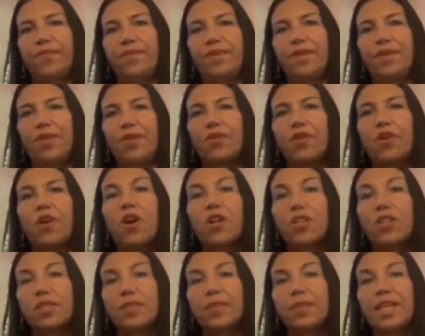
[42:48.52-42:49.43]
you know your
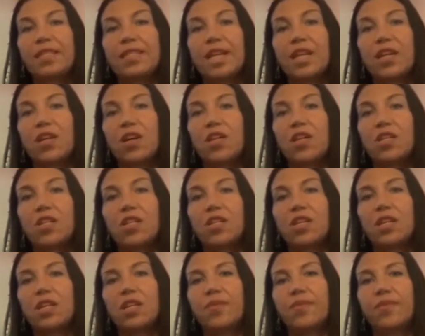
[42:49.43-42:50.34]
heart space i call it
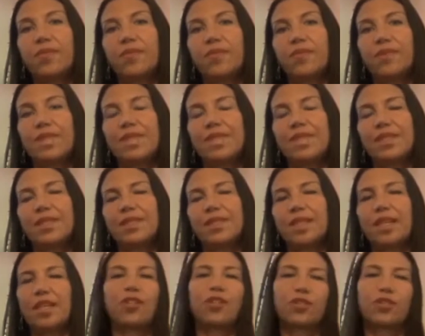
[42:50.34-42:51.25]
um, this is
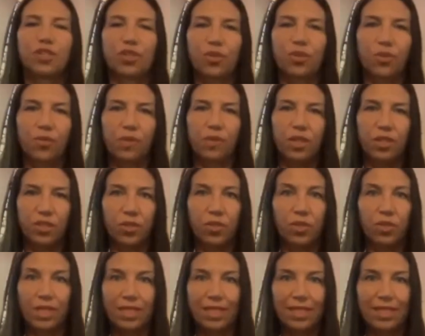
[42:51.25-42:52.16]
like your soul where your
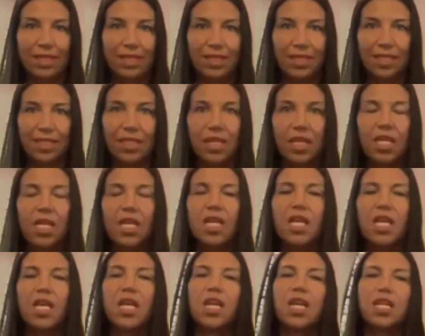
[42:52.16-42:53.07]
soul is seated
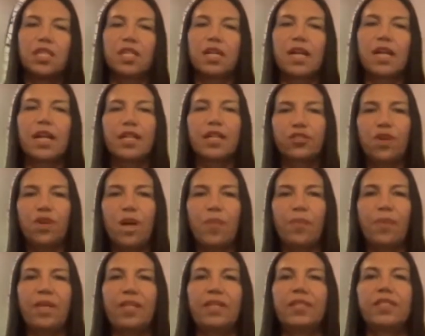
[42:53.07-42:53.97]
to kind of
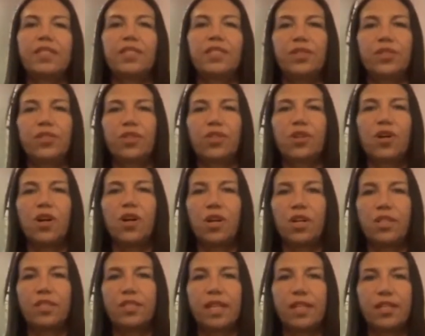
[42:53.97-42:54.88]
drop into your
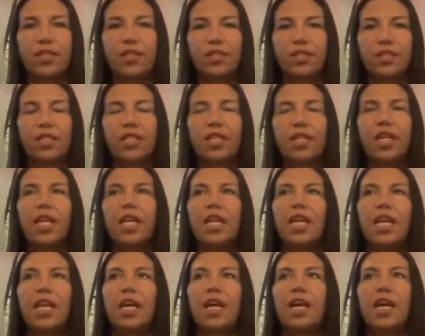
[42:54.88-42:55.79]
heart center
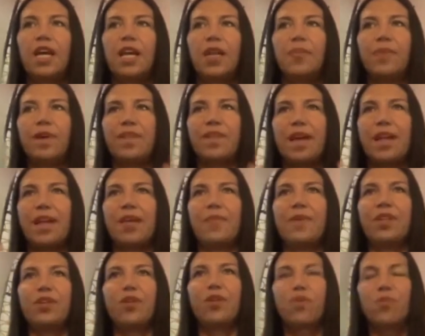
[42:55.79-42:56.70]
and by that i
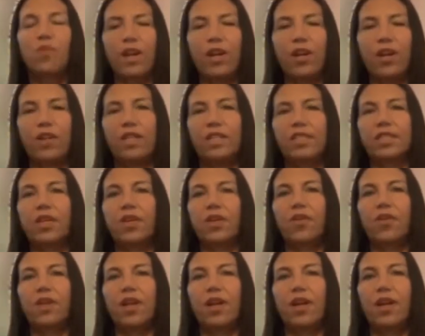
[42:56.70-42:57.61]
mean your awareness
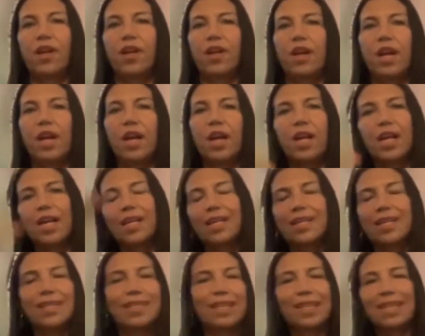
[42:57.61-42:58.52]
go there
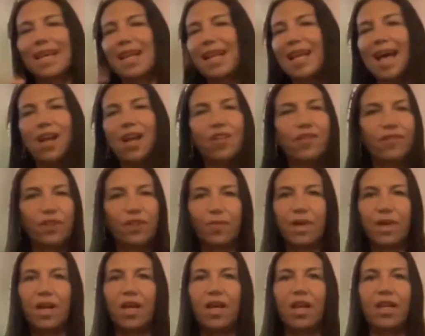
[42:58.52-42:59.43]
get out of your
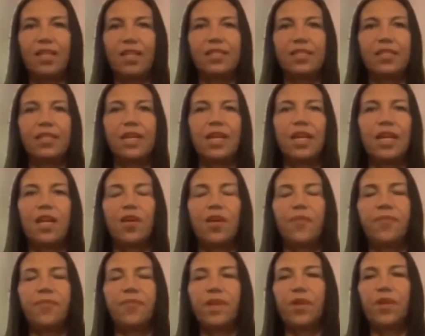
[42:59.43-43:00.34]
mind
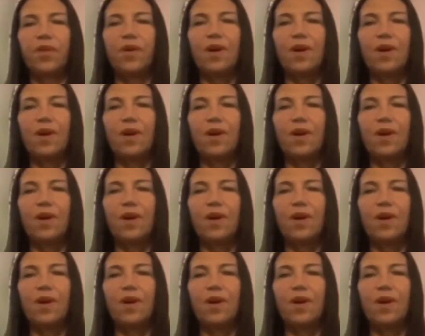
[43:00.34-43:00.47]
um, you know